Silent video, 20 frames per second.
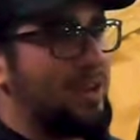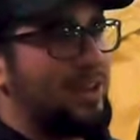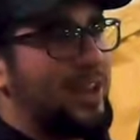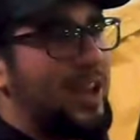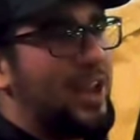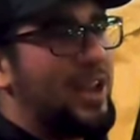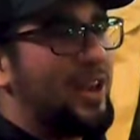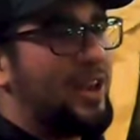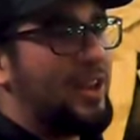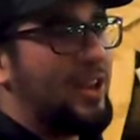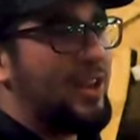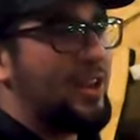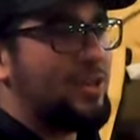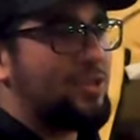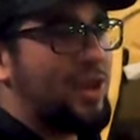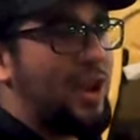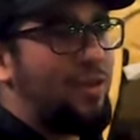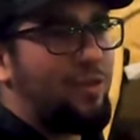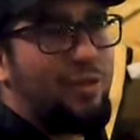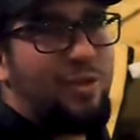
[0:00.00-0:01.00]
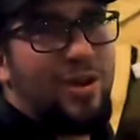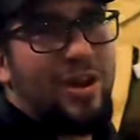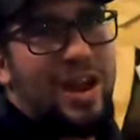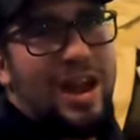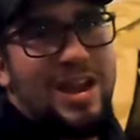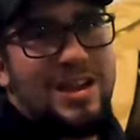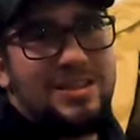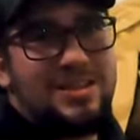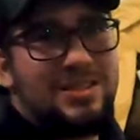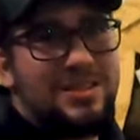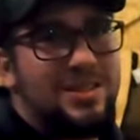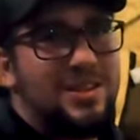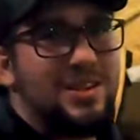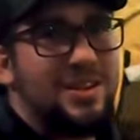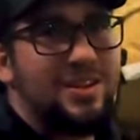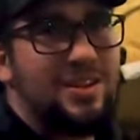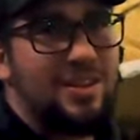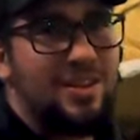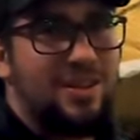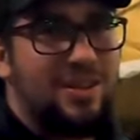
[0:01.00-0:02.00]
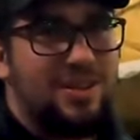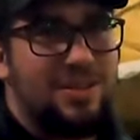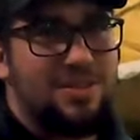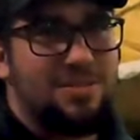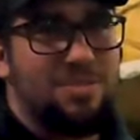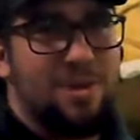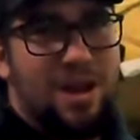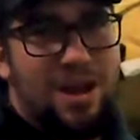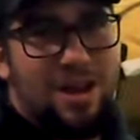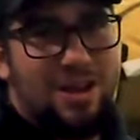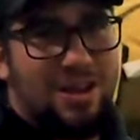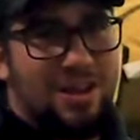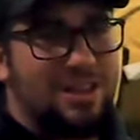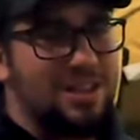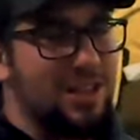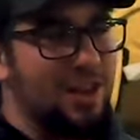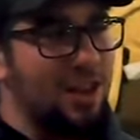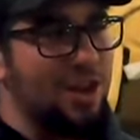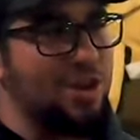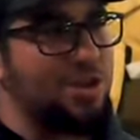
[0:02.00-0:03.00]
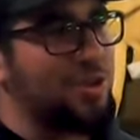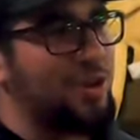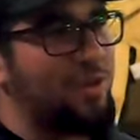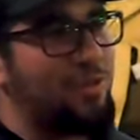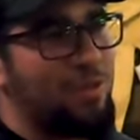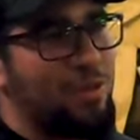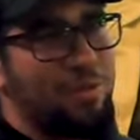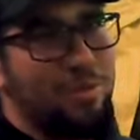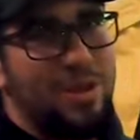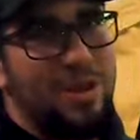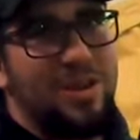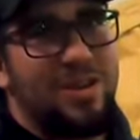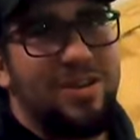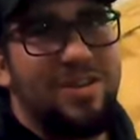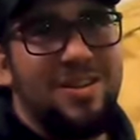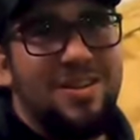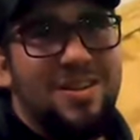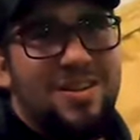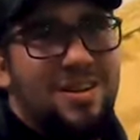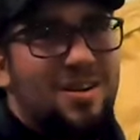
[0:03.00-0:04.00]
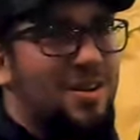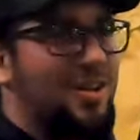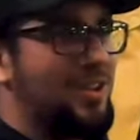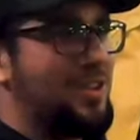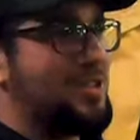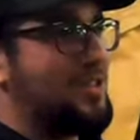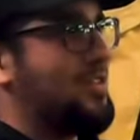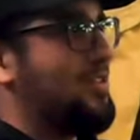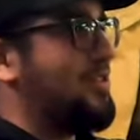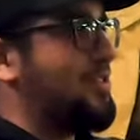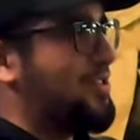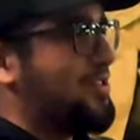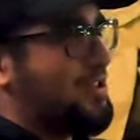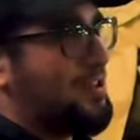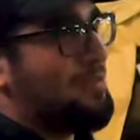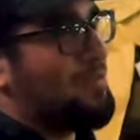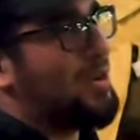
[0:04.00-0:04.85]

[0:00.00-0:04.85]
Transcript: daily travel rig, AC. It's a luxury for me. All these other shit